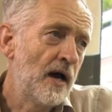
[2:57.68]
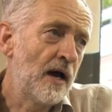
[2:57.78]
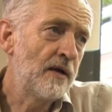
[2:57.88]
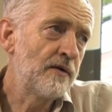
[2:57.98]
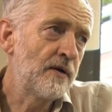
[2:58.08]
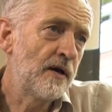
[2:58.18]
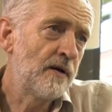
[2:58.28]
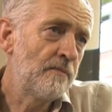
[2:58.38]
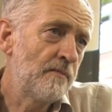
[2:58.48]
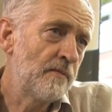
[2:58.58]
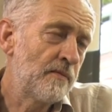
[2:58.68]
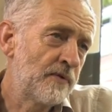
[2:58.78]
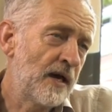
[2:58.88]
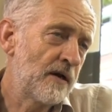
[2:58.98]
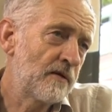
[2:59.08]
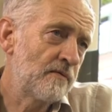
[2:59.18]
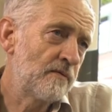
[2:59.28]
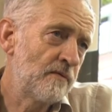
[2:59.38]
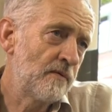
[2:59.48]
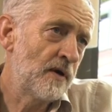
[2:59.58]
and that
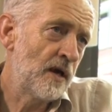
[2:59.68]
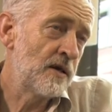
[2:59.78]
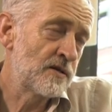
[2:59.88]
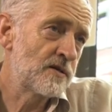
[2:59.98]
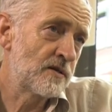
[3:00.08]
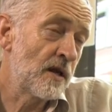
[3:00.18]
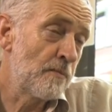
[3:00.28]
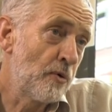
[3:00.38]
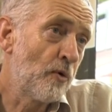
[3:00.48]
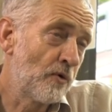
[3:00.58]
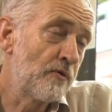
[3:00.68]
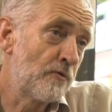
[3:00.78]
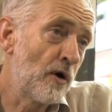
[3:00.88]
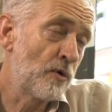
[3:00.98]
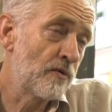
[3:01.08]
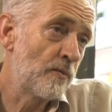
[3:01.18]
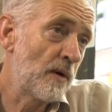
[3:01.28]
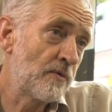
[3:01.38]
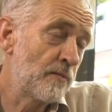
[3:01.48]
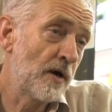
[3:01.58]
is the important role of a
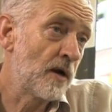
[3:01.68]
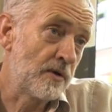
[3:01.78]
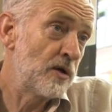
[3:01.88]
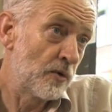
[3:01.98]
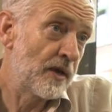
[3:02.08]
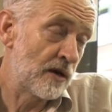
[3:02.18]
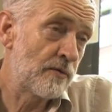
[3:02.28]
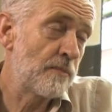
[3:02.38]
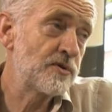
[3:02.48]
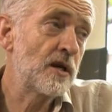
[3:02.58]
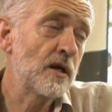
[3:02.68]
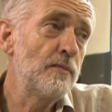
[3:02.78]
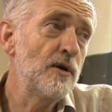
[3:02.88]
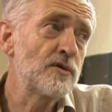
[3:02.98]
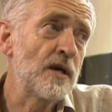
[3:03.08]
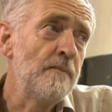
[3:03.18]
Member of Parliament. You're there to represent a community,